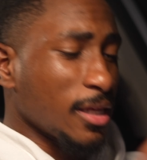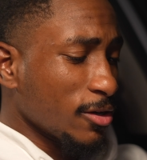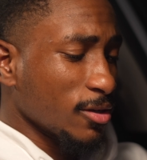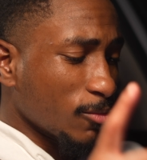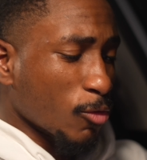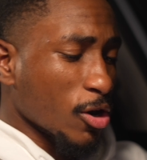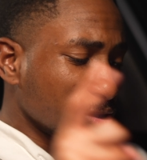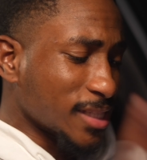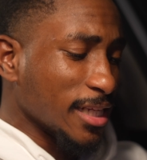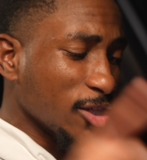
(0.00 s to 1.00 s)
hearing them
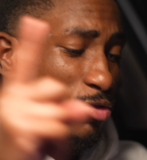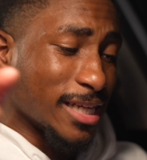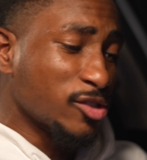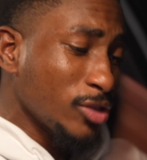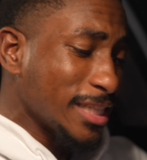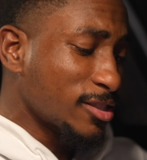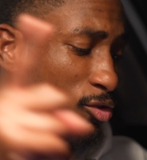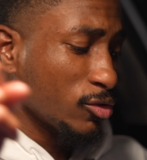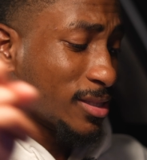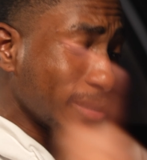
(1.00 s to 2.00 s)
words telling you that you need to
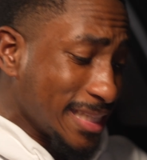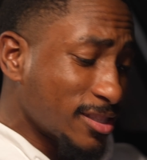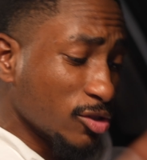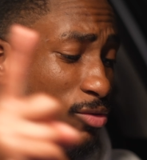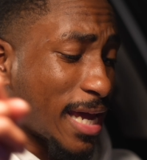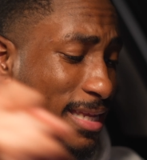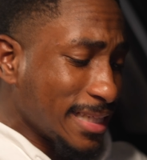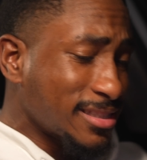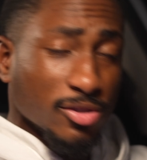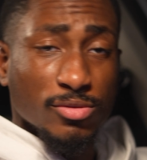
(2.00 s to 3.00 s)
do need to do that,
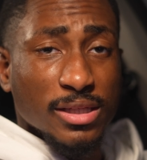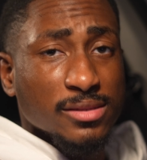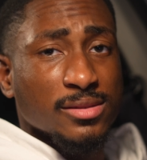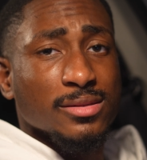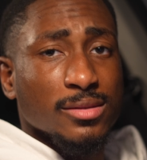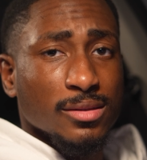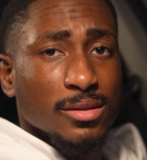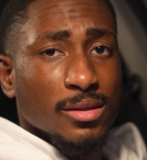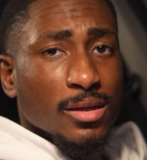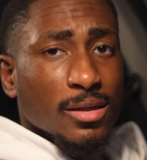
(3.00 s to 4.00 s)
need to do this,
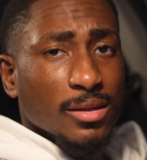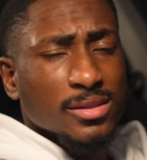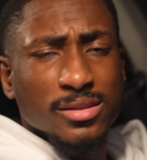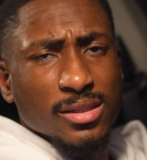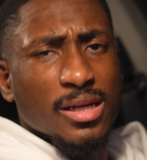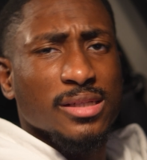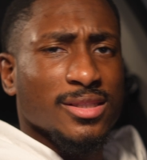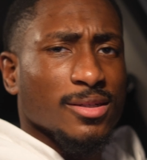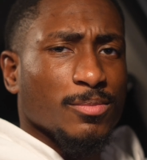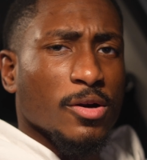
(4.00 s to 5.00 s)
listen to that
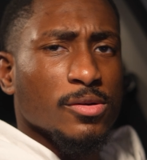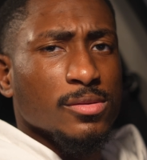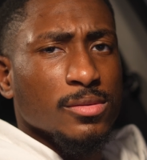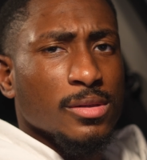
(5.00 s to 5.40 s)
shit, bro.